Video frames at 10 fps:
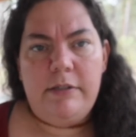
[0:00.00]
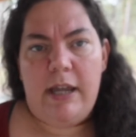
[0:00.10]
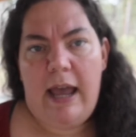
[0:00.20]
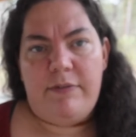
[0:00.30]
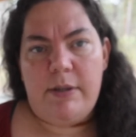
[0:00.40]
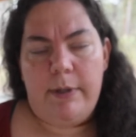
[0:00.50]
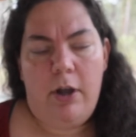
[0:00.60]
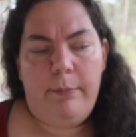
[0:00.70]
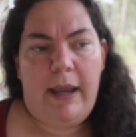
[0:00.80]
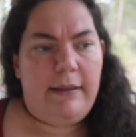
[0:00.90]
To have something
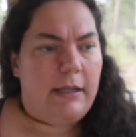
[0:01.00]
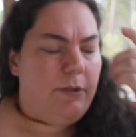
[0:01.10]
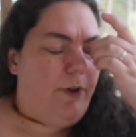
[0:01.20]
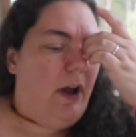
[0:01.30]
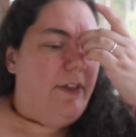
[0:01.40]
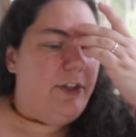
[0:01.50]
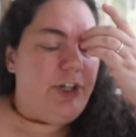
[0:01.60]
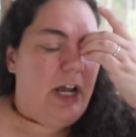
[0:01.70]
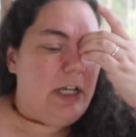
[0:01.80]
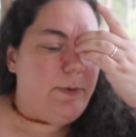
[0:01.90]
homemade, that's fine. The
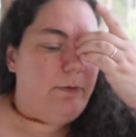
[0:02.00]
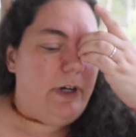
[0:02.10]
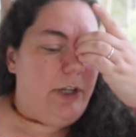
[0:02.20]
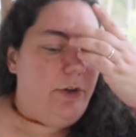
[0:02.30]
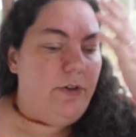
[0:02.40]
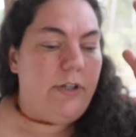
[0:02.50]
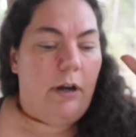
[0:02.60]
jars were reused.